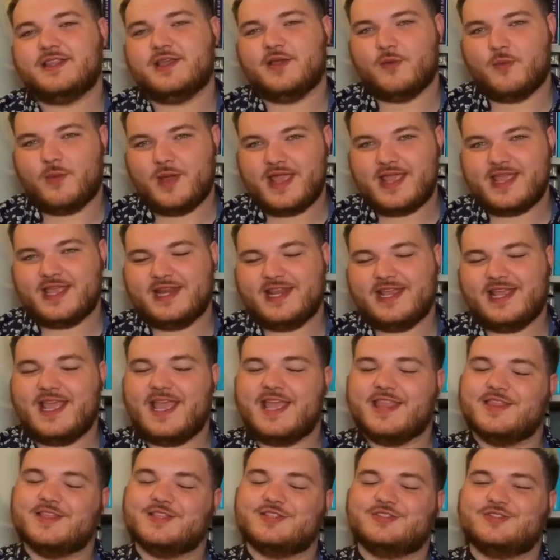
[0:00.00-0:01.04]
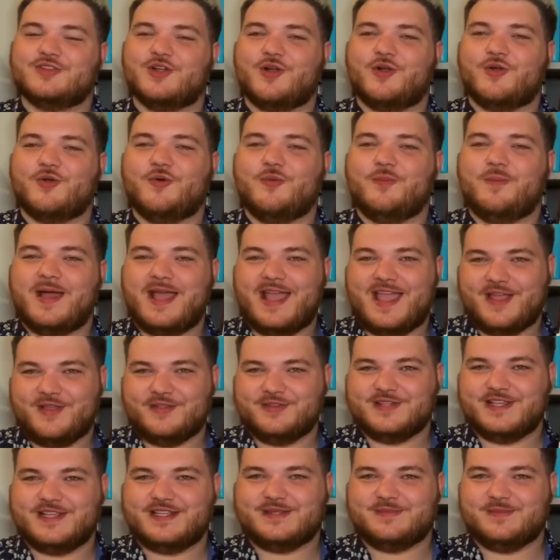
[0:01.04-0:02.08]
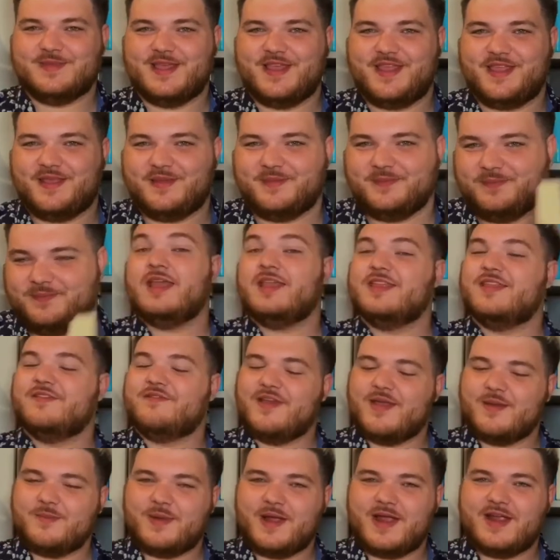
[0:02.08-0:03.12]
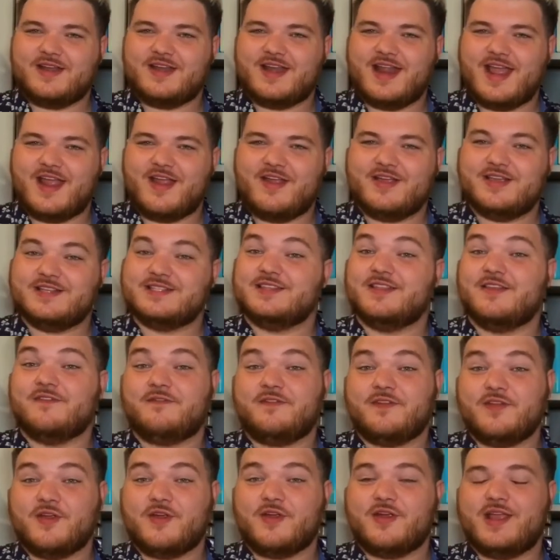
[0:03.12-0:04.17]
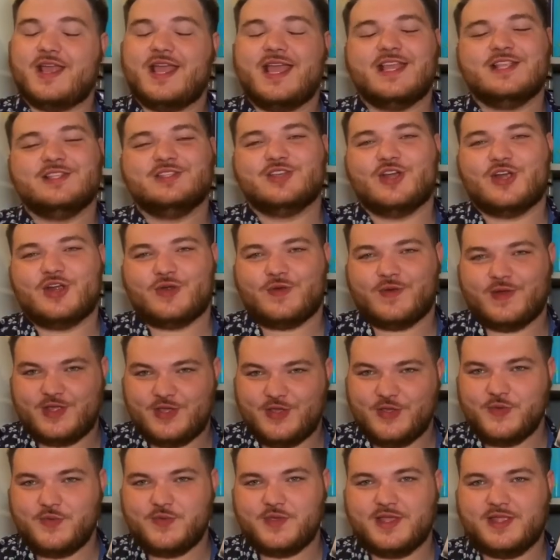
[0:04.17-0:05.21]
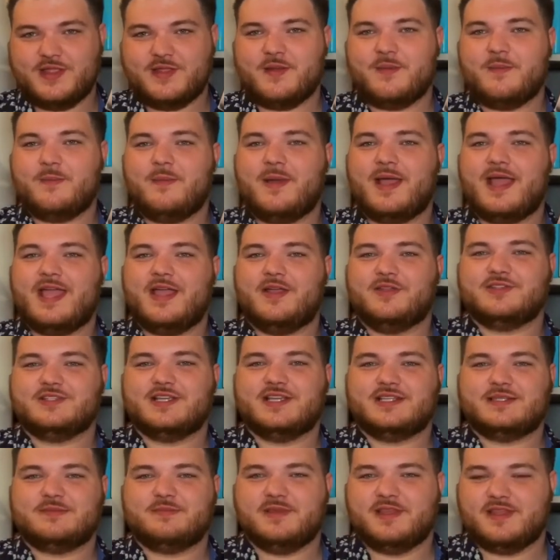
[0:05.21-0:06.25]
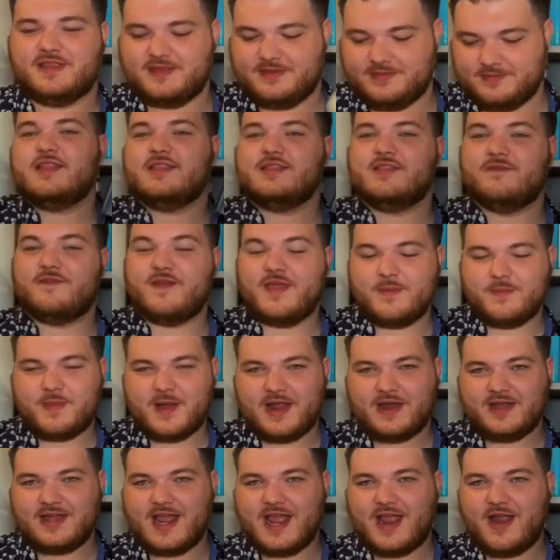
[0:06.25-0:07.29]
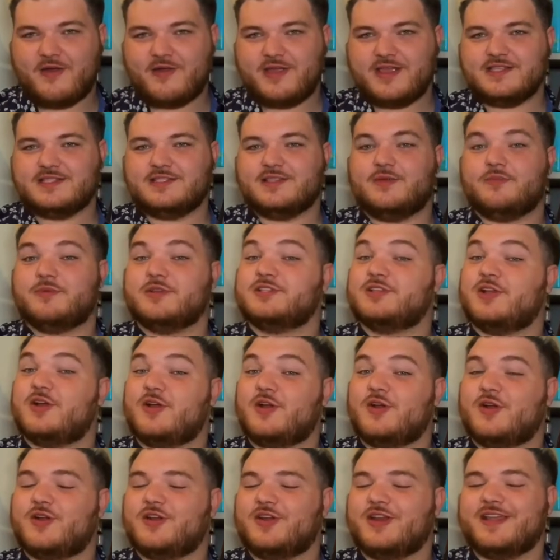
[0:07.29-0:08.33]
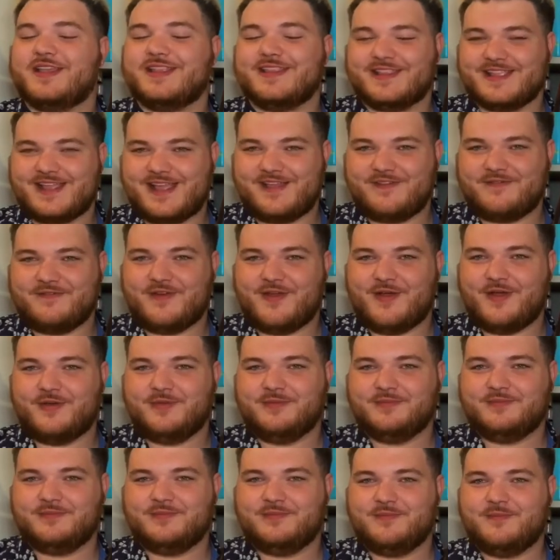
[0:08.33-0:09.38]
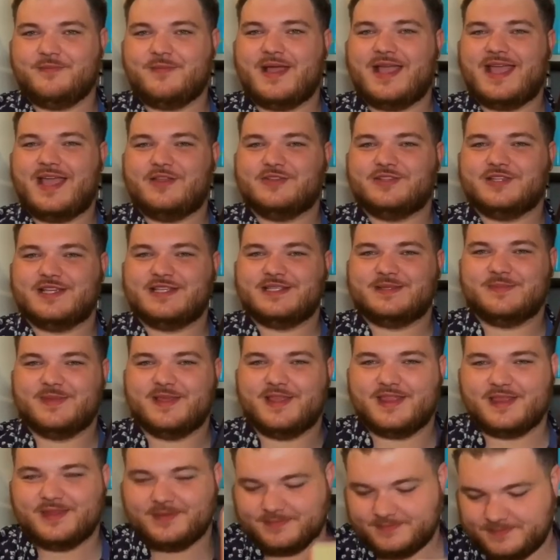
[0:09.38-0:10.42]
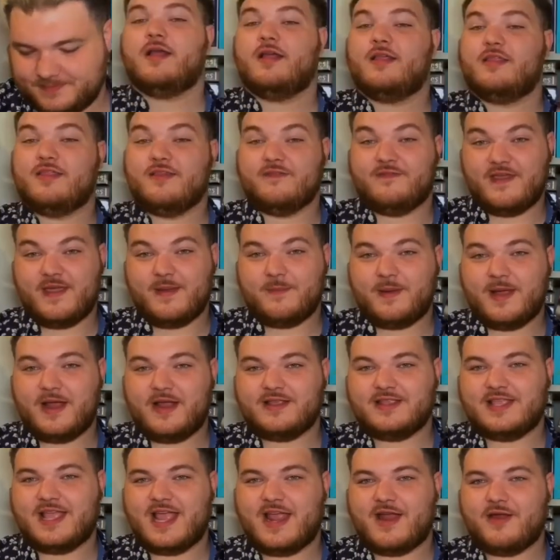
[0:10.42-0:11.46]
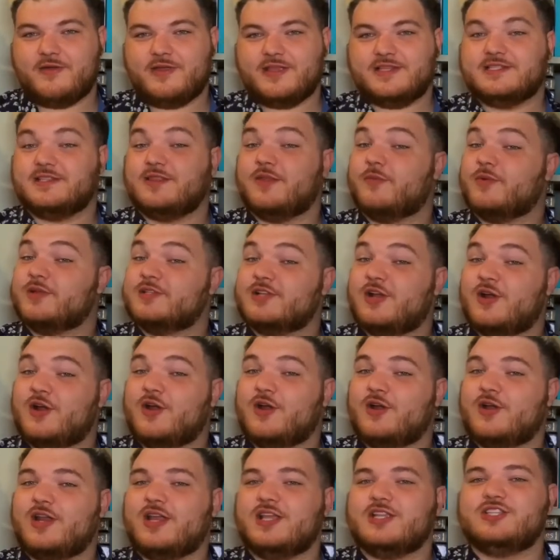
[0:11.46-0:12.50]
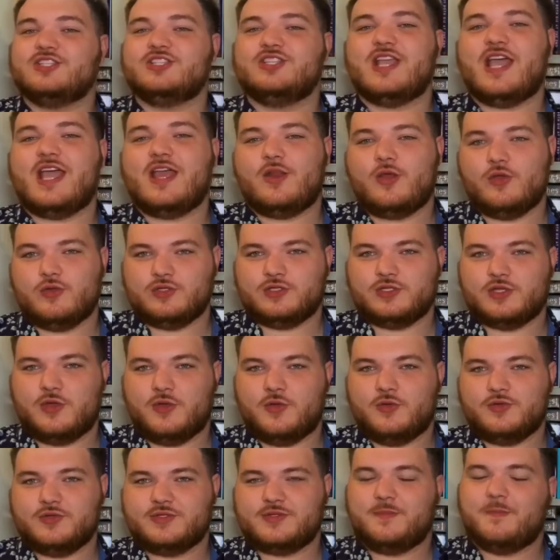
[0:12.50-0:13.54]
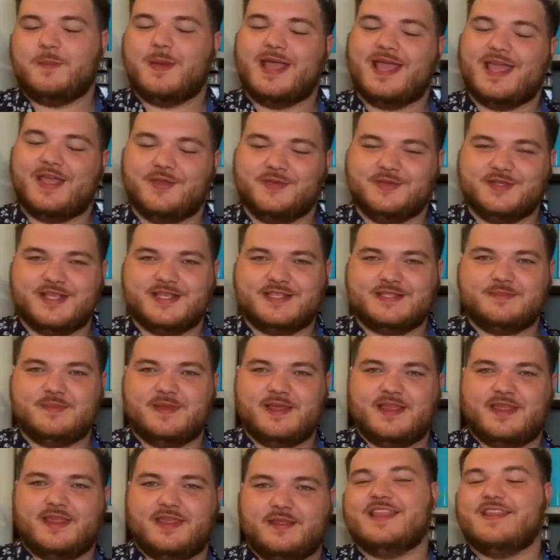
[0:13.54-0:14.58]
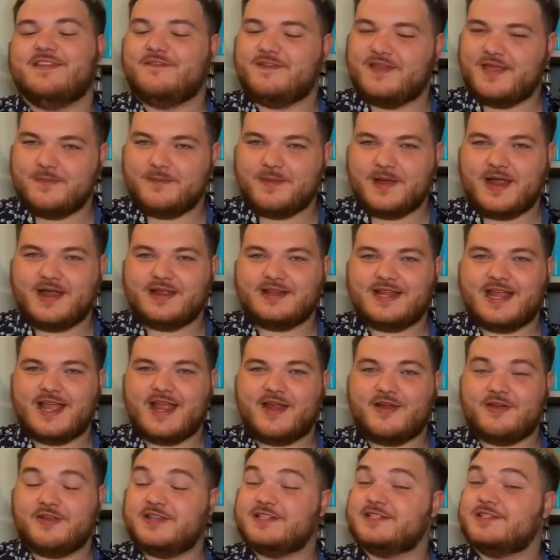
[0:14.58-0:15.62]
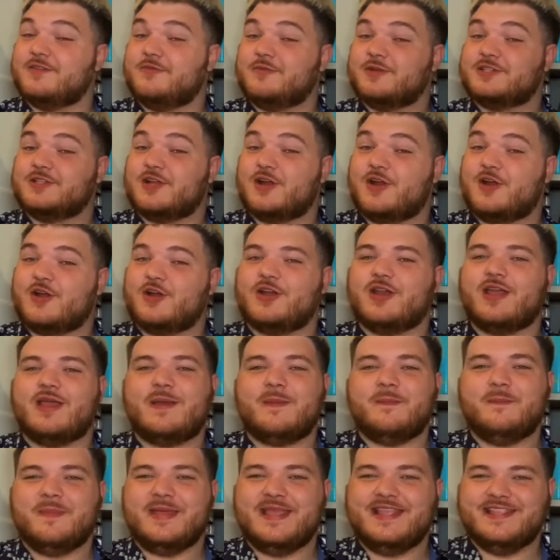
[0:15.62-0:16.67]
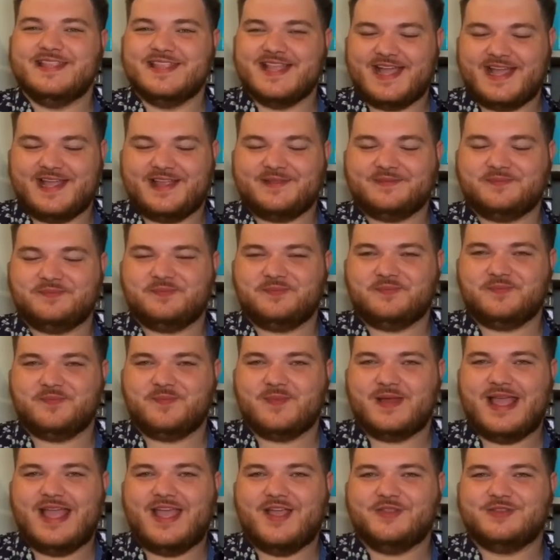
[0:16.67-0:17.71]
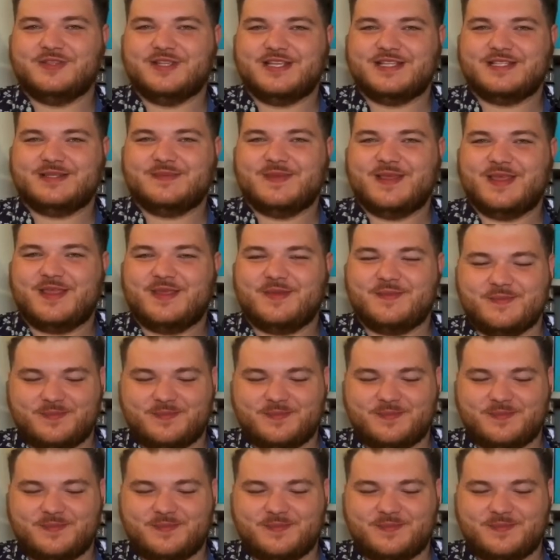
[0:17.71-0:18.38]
The Awakening and the Struggle by L.J. Smith. The Vampire Diaries, The Fury and Dark Reunion by L.J. Smith. The Vampire Diaries, The Return, Nightfall by L.J. Smith. The Vampire Diaries, The Return, Shadow Souls by L.J. Smith. The Vampire Diaries, The Return, Midnight by L.J. Smith.